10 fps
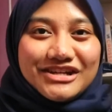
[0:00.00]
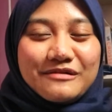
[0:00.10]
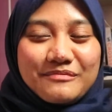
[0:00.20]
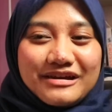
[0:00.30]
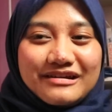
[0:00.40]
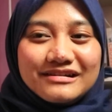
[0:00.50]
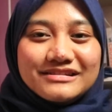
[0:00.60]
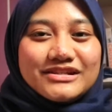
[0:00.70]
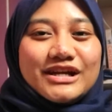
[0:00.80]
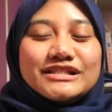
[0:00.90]
Jeremiah
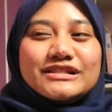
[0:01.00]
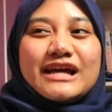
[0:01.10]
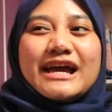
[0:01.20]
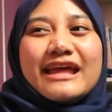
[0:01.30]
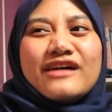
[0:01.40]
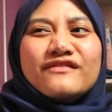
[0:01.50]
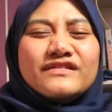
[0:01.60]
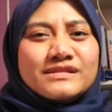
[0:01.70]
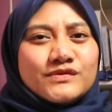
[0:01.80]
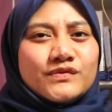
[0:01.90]
started to kind of have
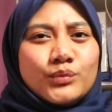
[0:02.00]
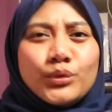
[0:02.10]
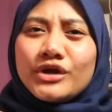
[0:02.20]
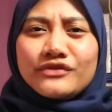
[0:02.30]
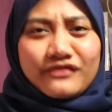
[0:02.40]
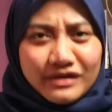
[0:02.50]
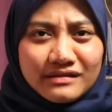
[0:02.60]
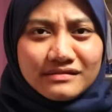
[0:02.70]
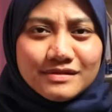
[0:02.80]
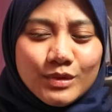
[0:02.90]
these weird
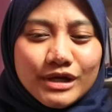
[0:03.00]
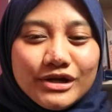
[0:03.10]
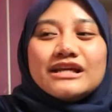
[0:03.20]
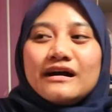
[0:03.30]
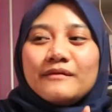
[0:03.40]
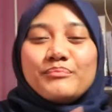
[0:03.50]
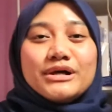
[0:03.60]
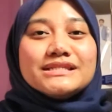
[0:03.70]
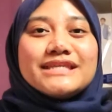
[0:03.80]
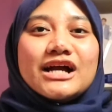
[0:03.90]
feelings toward her.
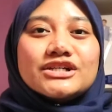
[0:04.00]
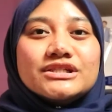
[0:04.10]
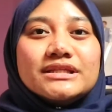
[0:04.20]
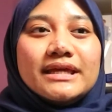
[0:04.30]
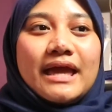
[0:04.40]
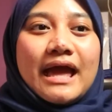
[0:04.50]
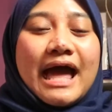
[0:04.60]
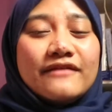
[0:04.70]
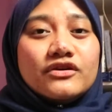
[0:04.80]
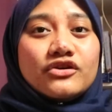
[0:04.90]
Bells actually
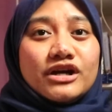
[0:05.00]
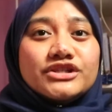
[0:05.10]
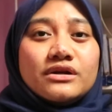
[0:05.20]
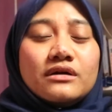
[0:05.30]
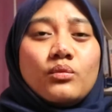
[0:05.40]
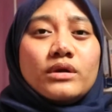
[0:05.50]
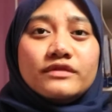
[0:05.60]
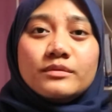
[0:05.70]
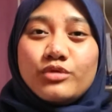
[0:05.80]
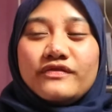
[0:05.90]
have a crush on one of
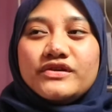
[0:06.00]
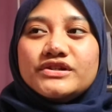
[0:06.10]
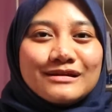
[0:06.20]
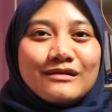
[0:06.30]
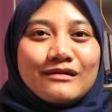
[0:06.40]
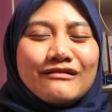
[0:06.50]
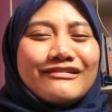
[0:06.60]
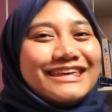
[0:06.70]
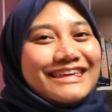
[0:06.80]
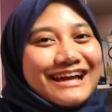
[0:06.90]
the brothers. So
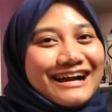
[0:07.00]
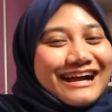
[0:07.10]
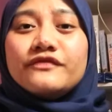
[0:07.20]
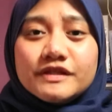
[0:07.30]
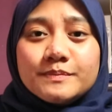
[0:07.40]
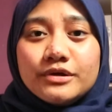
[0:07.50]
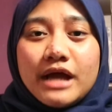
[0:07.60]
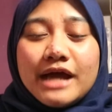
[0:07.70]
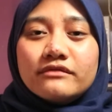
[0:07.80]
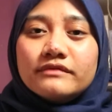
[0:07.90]
yeah, the first book
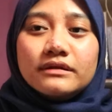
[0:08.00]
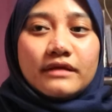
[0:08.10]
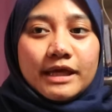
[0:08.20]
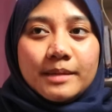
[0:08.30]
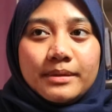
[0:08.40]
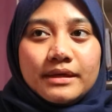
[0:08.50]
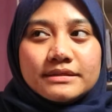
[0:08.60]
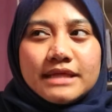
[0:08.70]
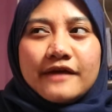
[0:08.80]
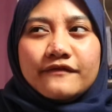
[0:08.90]
I don't really like it
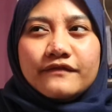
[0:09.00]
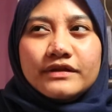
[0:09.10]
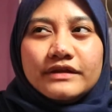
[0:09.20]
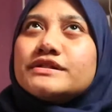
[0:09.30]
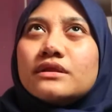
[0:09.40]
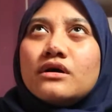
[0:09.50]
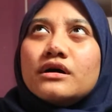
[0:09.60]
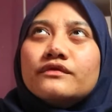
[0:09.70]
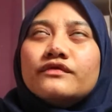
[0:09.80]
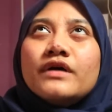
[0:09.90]
because I feel there's a
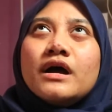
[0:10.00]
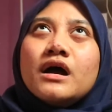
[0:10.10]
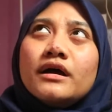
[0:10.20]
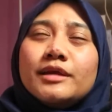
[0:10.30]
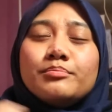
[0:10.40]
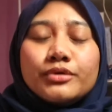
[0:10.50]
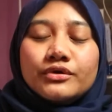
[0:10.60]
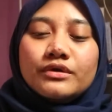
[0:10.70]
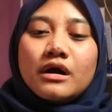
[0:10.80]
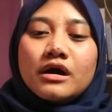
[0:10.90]
lot of
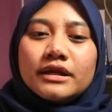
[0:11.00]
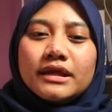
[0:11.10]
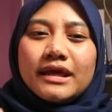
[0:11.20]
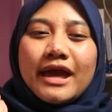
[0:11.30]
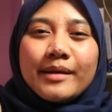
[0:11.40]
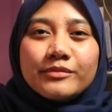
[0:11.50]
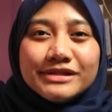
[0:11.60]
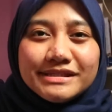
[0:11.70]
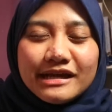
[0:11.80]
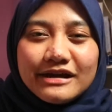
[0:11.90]
input on
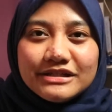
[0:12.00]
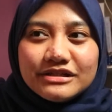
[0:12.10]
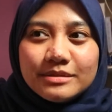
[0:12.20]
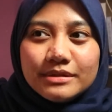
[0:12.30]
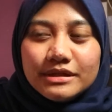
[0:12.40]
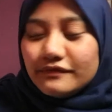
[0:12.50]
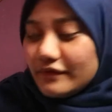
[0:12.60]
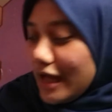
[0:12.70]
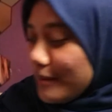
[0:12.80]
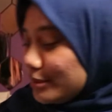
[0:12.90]
Cameron's character.
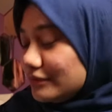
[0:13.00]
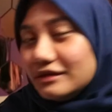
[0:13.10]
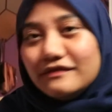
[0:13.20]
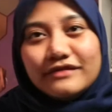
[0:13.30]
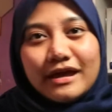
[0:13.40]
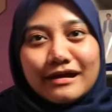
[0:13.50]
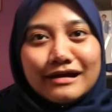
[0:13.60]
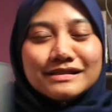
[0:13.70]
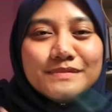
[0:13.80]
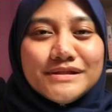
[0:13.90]
I believe that
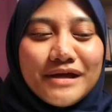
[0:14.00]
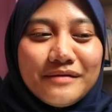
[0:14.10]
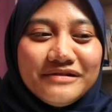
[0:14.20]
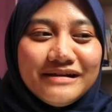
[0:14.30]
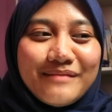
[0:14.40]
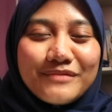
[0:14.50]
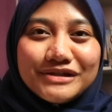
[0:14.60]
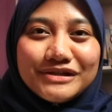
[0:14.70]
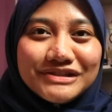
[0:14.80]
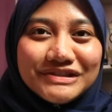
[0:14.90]
guy's name is Cameron. I'm
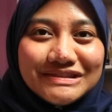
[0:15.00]
not sure.